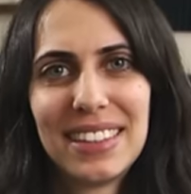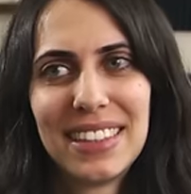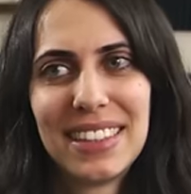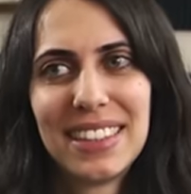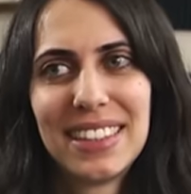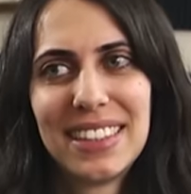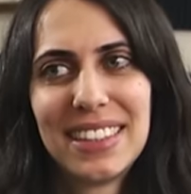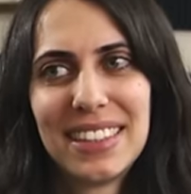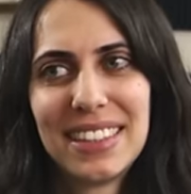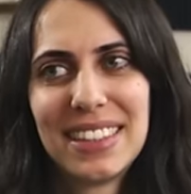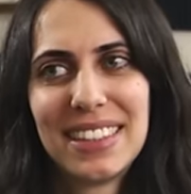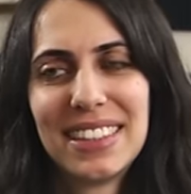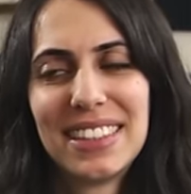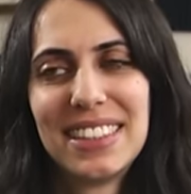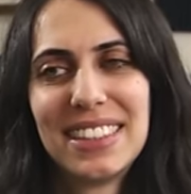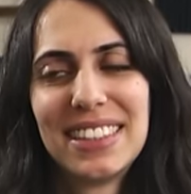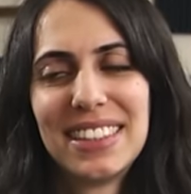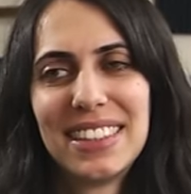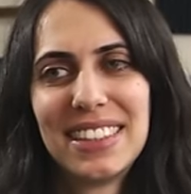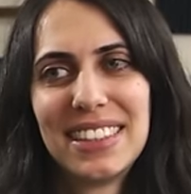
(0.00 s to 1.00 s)

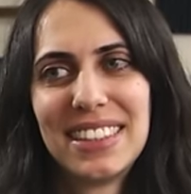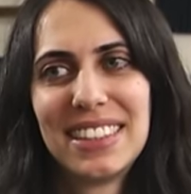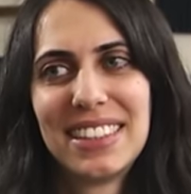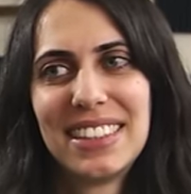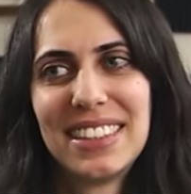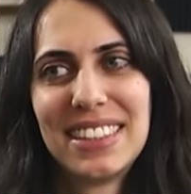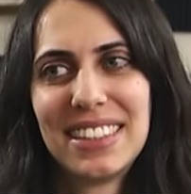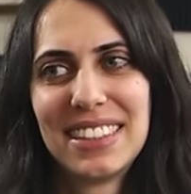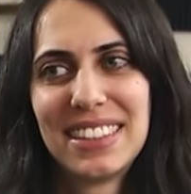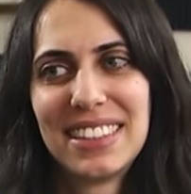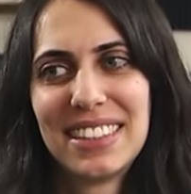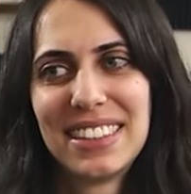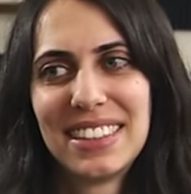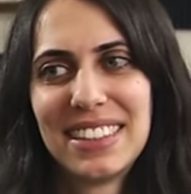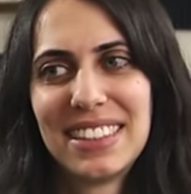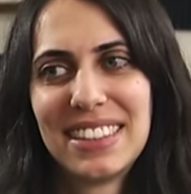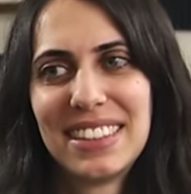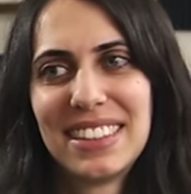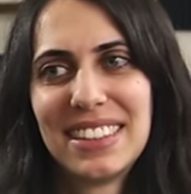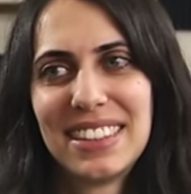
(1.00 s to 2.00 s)

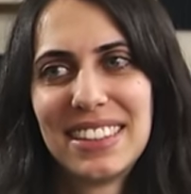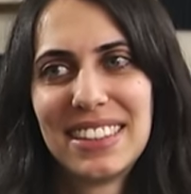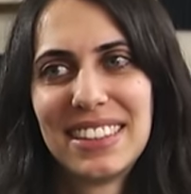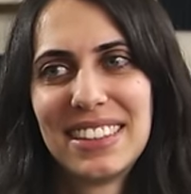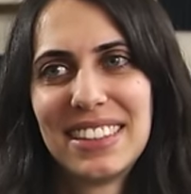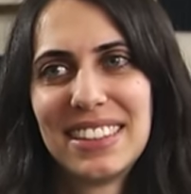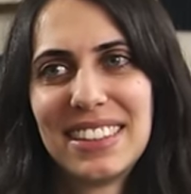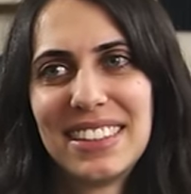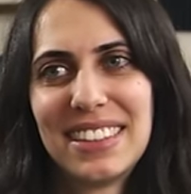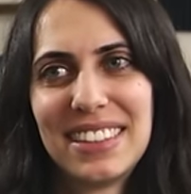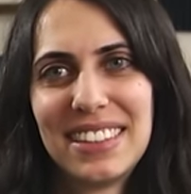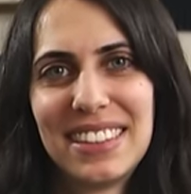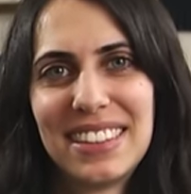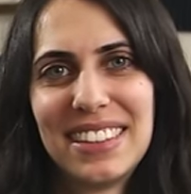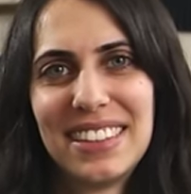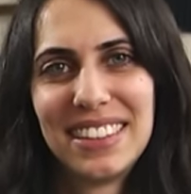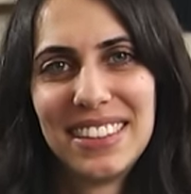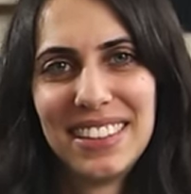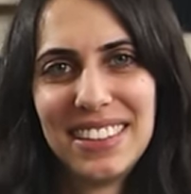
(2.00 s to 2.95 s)
This person isn't speaking.